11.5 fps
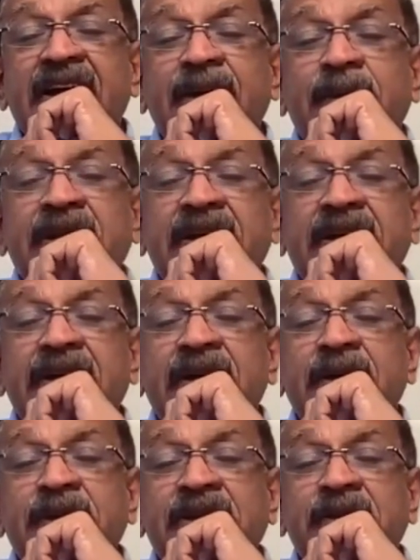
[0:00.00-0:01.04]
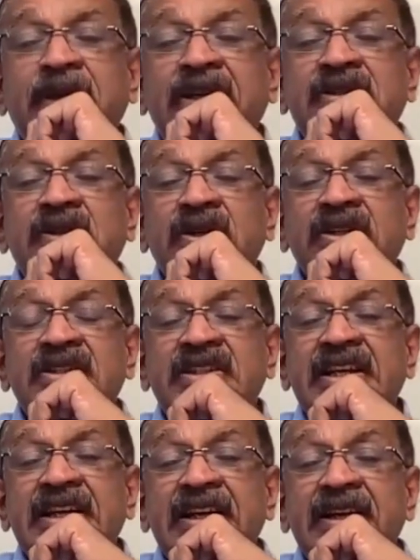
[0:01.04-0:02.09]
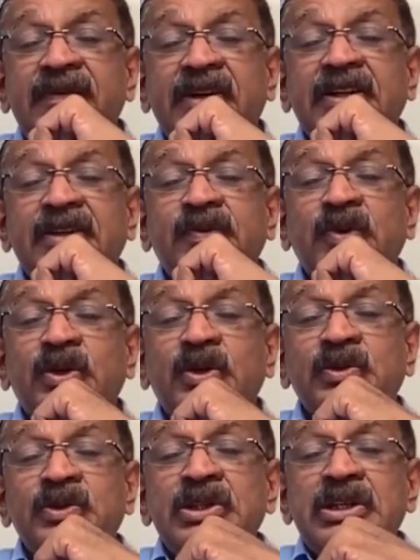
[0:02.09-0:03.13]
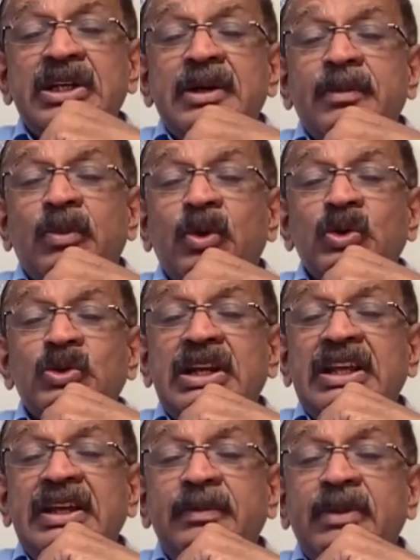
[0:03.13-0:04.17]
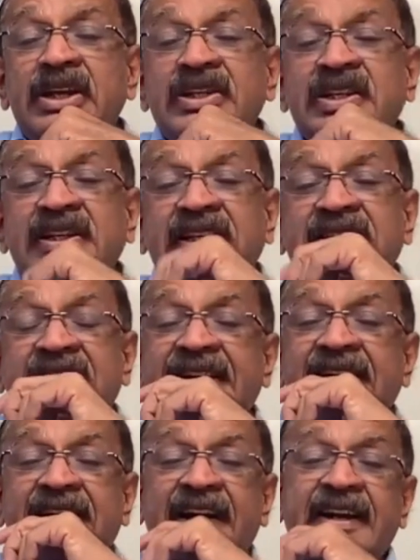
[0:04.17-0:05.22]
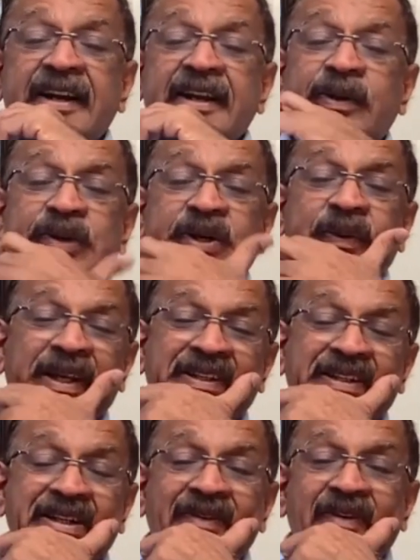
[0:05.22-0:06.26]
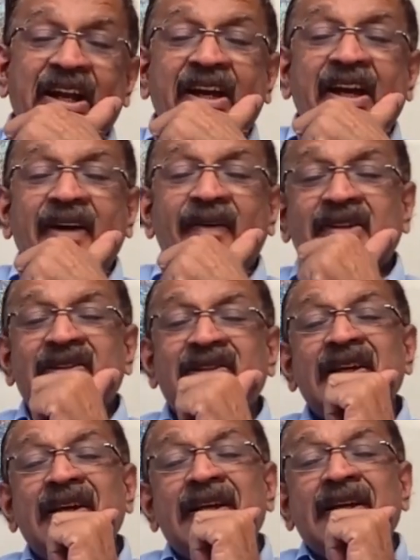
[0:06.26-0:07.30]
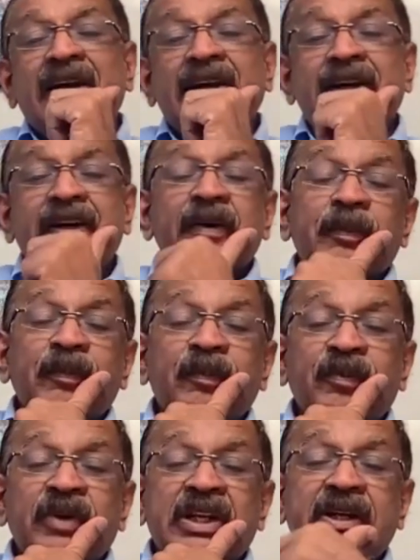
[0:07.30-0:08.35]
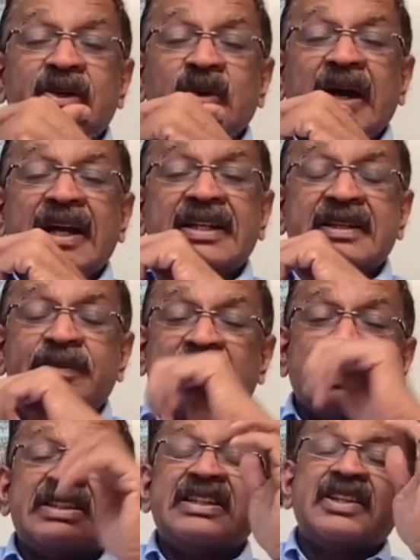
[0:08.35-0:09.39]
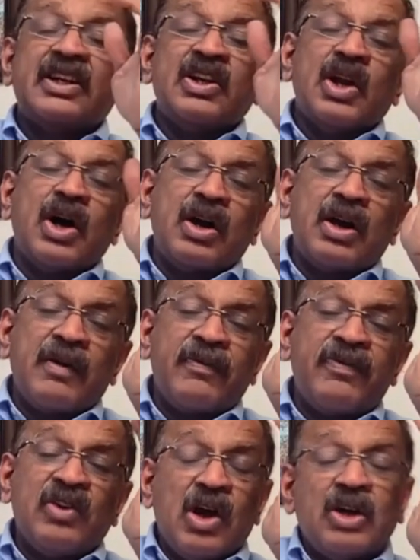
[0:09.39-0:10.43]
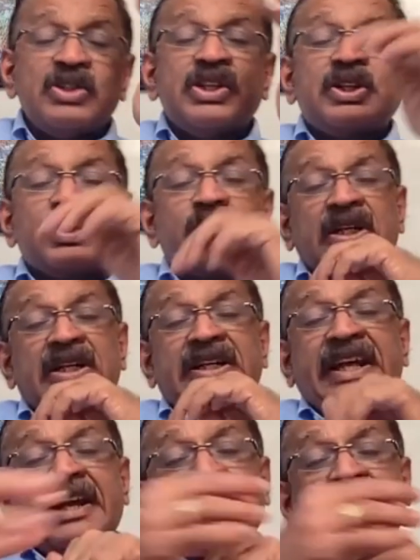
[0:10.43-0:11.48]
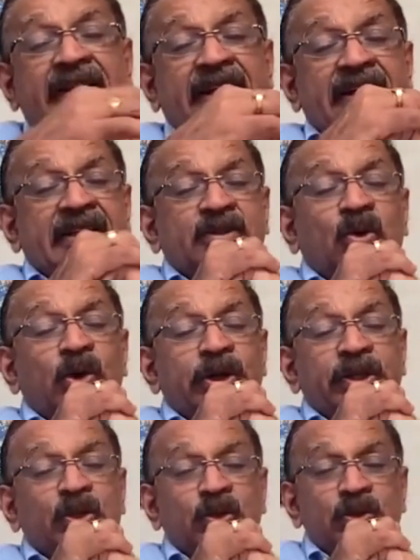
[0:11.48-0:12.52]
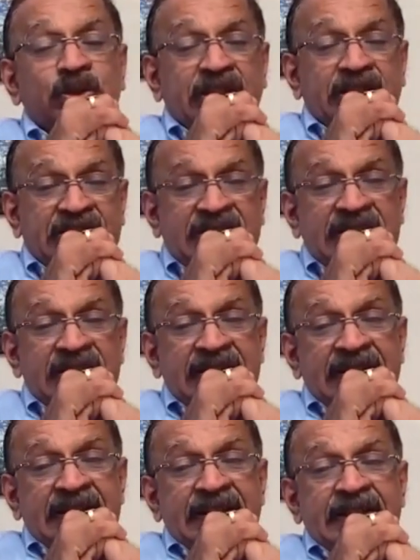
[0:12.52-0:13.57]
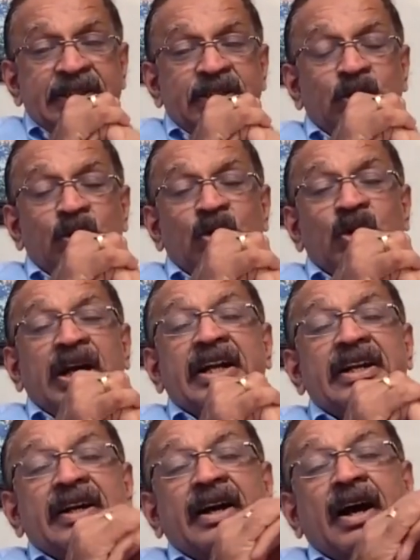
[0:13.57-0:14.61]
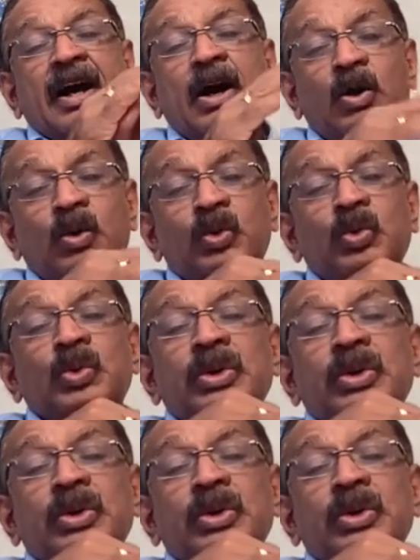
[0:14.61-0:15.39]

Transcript: diabetic retinopathy based on a single fundus photo, mostly imaging the central retina? Good question. Even I have this, we need to ask, because there's a lot of longitudinal data that is going through this to look at how